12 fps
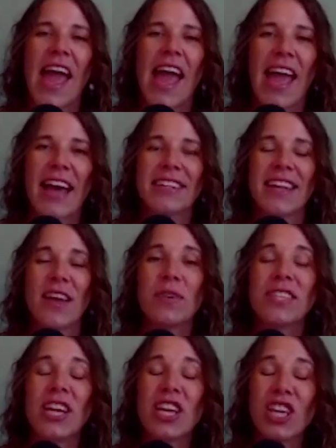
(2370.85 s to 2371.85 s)
And it
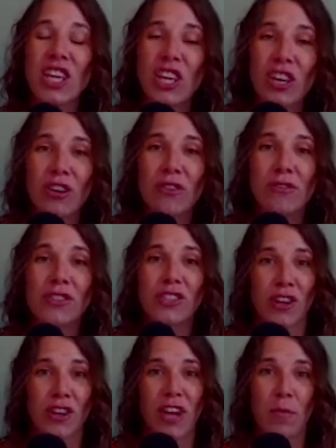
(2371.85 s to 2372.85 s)
was a huge
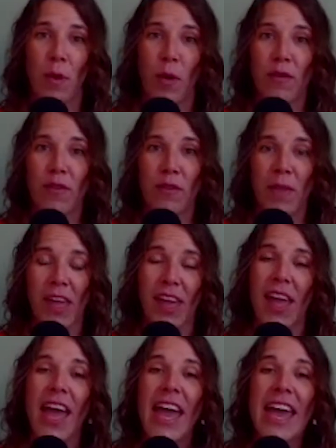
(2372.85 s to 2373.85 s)
turning point for me.